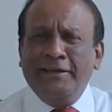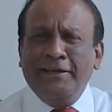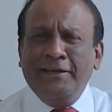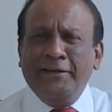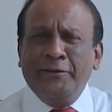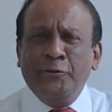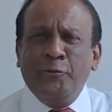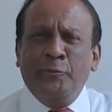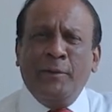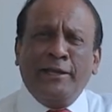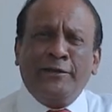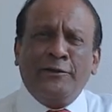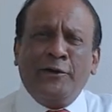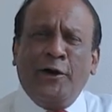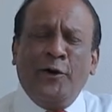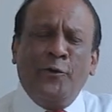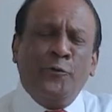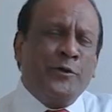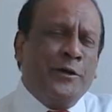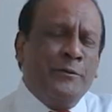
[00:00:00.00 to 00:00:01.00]
uh, no matter
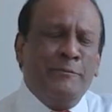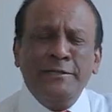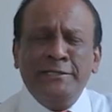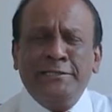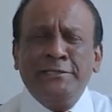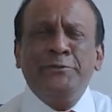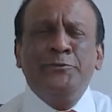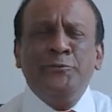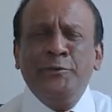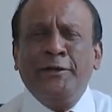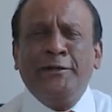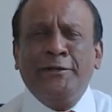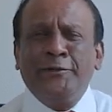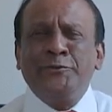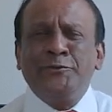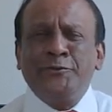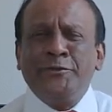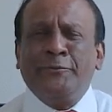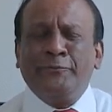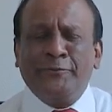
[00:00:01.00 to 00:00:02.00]
how committed we are
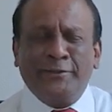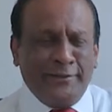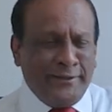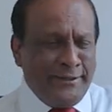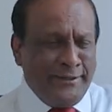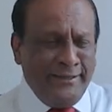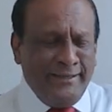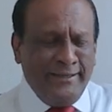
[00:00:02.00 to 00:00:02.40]
to something.